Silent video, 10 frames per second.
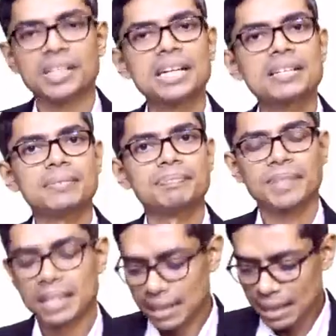right?
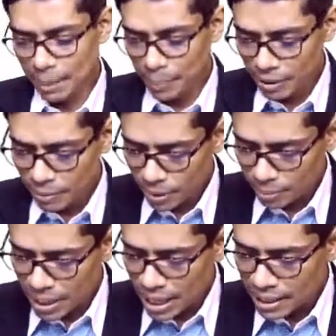Apart
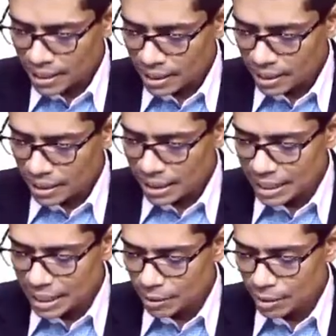from that,
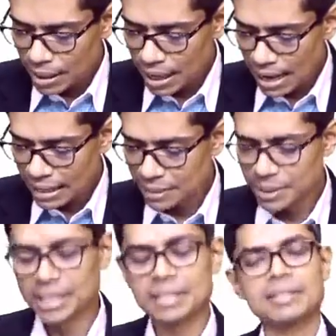reticular
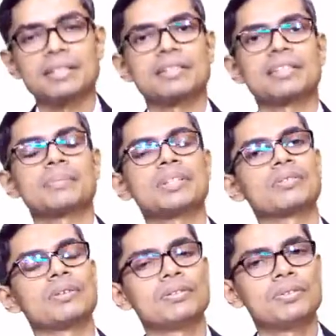activating system
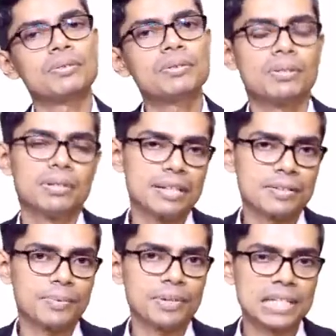is also
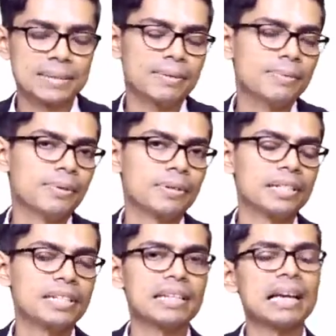responsible
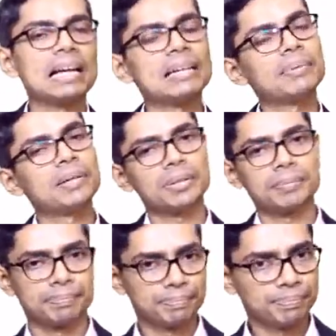for this alpha
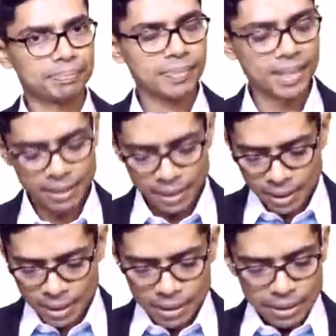wave.
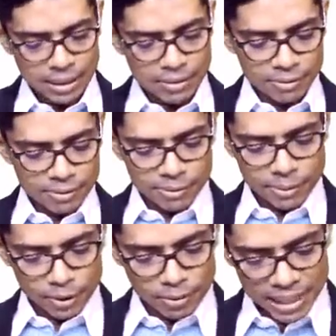Now
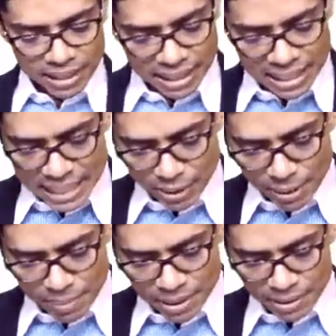followed by theta
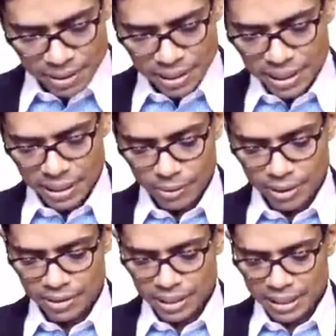wave. See here
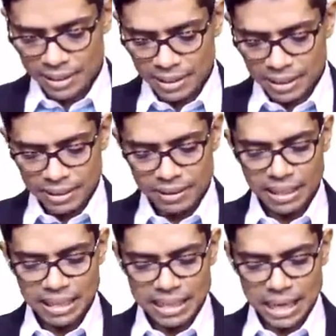what is written.
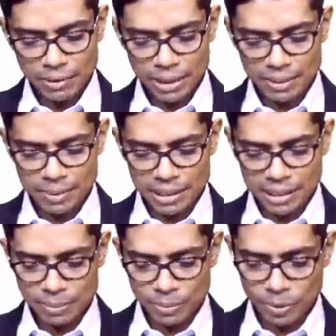Theta wave
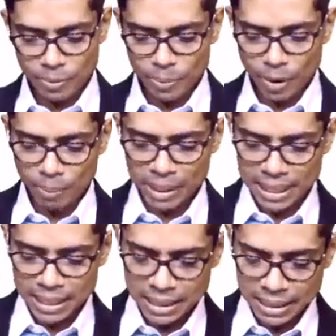is more
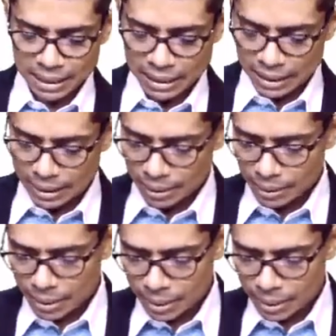prominent in the